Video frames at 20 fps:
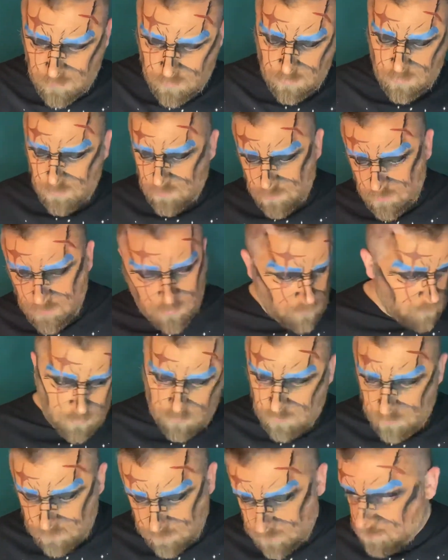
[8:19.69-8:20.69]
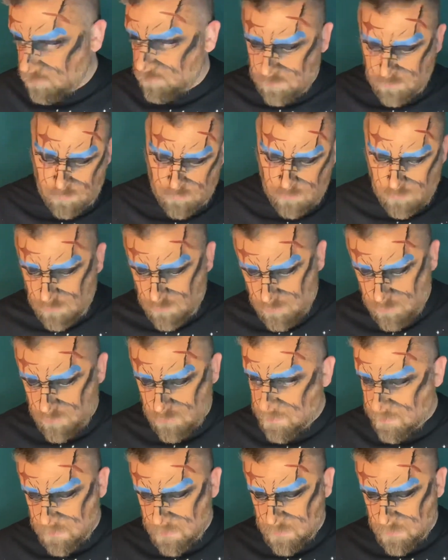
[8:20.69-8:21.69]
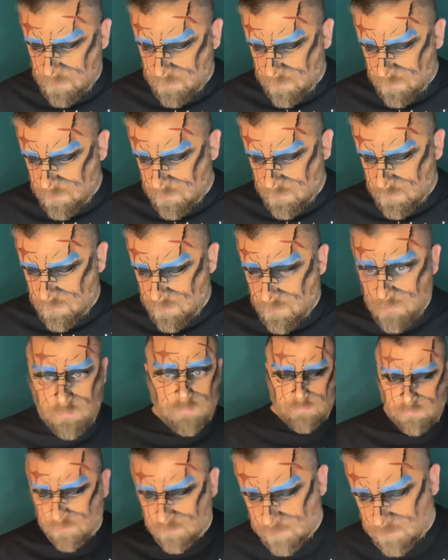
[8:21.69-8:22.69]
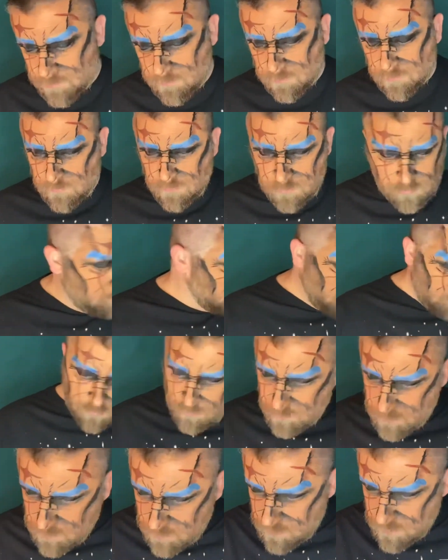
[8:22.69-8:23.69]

So here I'm just kind of blocking out the eyebrows. He's got some